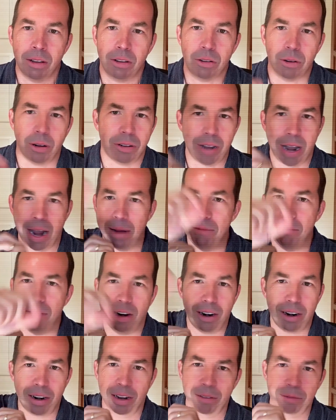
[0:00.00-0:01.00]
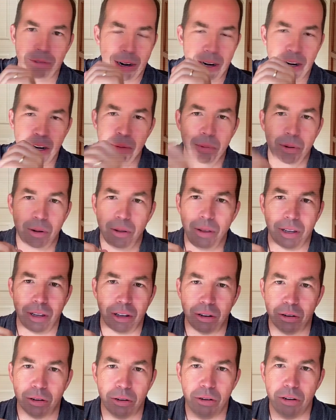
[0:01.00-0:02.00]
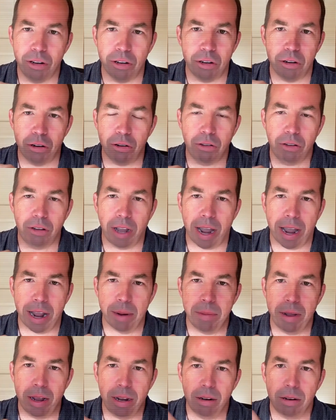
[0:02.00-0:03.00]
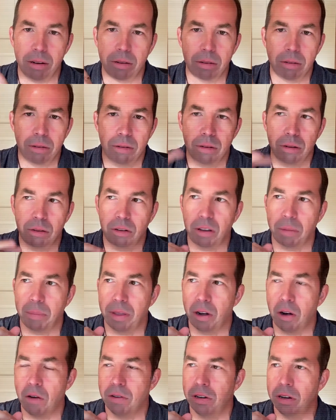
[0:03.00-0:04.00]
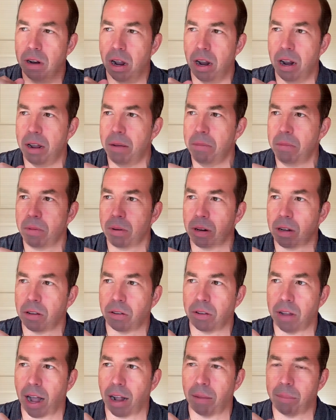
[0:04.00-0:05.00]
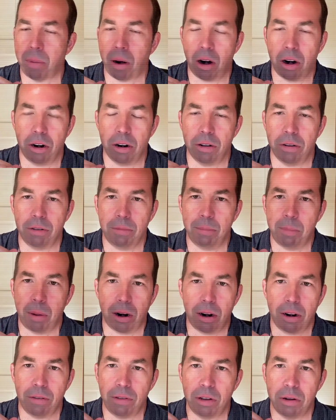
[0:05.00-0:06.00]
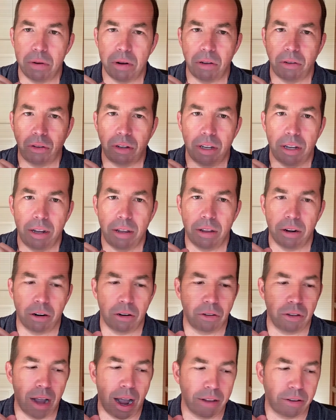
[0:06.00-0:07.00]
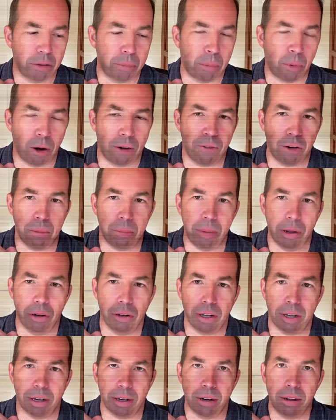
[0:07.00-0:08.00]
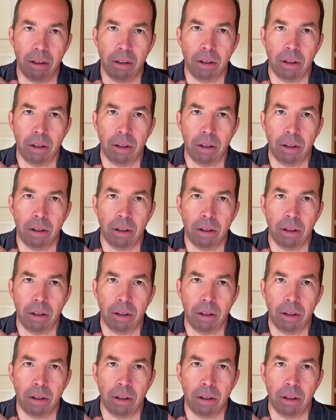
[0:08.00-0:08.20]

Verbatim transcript: So, a time varying variable that you can use to animate something over time is not part of part of USD. There is not support for building